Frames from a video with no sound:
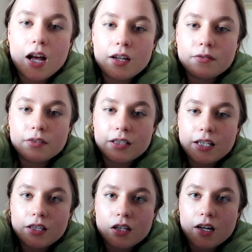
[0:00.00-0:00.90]
I
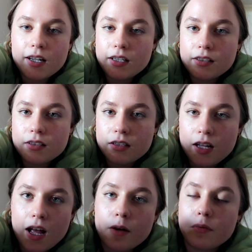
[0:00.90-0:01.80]
really thought
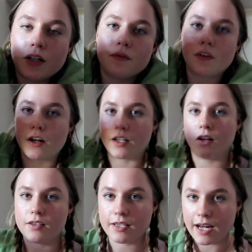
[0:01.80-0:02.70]
I wouldn't vlog at
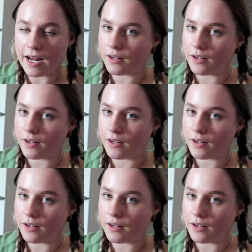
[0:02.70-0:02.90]
all today.